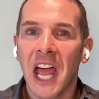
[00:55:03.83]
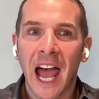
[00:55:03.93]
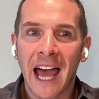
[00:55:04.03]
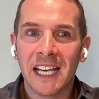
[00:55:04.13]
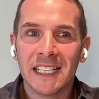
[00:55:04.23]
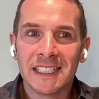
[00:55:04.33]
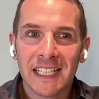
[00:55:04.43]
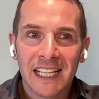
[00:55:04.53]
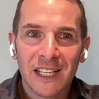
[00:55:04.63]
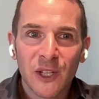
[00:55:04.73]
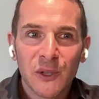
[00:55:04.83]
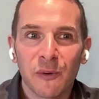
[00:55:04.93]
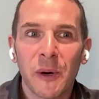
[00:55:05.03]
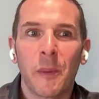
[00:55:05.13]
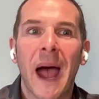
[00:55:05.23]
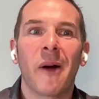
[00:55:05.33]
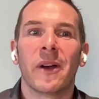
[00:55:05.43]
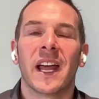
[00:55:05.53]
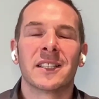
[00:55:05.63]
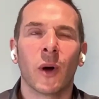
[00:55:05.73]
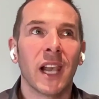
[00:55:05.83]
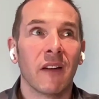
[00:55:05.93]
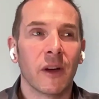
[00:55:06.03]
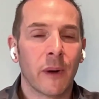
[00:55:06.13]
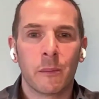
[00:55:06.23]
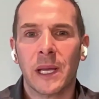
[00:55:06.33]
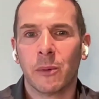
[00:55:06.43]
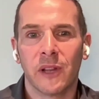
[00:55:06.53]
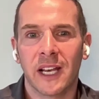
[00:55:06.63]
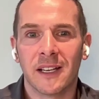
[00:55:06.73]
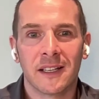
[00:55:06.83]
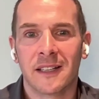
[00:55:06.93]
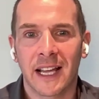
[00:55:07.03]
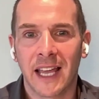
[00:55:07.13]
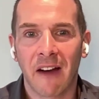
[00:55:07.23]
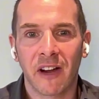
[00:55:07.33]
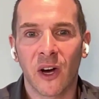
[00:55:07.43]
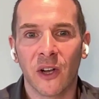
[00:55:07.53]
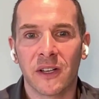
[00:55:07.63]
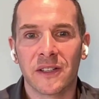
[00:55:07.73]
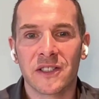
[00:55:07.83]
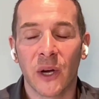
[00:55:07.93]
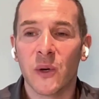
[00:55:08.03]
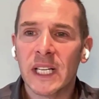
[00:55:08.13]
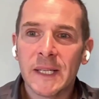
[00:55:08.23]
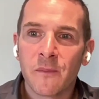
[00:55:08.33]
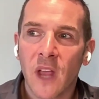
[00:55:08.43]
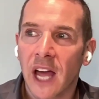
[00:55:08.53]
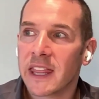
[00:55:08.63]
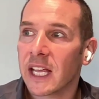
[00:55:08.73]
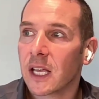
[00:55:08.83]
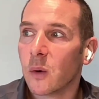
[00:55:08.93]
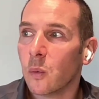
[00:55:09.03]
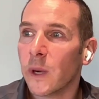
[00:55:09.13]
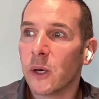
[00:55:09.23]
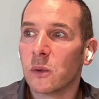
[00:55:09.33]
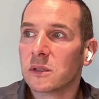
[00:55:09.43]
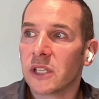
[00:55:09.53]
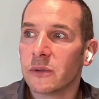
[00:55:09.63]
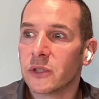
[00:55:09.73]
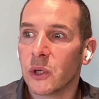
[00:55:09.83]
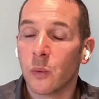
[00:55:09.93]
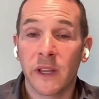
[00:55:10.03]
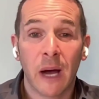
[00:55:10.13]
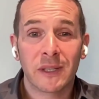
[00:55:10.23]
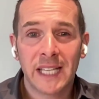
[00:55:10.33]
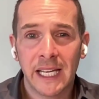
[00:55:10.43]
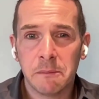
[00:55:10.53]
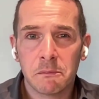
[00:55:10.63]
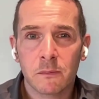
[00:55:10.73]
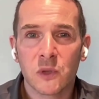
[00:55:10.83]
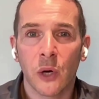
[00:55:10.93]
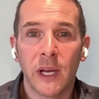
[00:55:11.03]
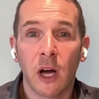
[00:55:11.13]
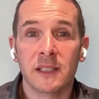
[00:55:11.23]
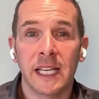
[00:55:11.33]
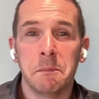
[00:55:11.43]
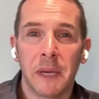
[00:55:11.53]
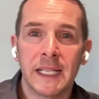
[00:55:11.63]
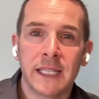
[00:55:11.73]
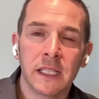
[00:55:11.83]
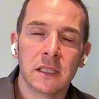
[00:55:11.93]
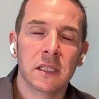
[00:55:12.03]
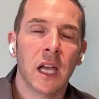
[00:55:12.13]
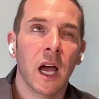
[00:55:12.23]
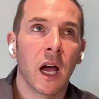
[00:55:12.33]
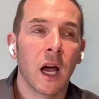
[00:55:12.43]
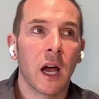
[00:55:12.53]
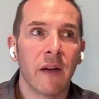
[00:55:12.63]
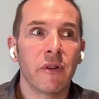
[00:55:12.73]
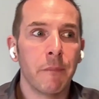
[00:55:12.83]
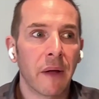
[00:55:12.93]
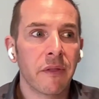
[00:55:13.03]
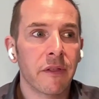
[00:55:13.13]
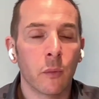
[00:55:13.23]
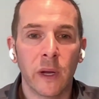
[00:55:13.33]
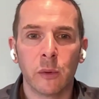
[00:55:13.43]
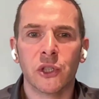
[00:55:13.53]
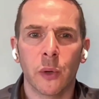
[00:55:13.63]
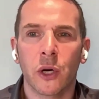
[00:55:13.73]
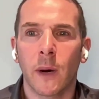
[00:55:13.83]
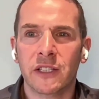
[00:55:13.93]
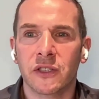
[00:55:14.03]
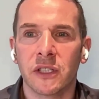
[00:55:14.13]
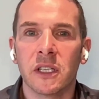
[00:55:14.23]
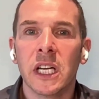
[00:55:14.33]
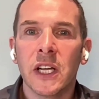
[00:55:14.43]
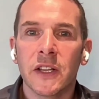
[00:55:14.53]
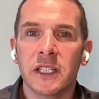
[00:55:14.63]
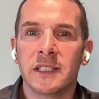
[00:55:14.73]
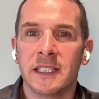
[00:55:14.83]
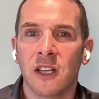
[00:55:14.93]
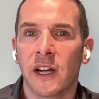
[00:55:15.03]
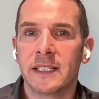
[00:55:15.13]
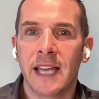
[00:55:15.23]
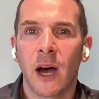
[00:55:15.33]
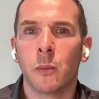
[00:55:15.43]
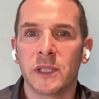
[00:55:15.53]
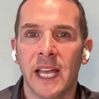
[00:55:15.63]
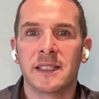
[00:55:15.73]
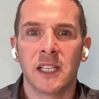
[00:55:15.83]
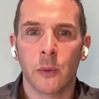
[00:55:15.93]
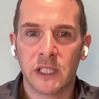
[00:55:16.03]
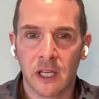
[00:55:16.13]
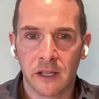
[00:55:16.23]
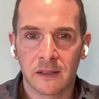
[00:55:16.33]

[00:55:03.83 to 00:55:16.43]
And there's a real power in that. So I love it when people then carry it on. So I think we also do with our team. So in our team meetings, every month, we will do a question that's designed to help us get to know each other.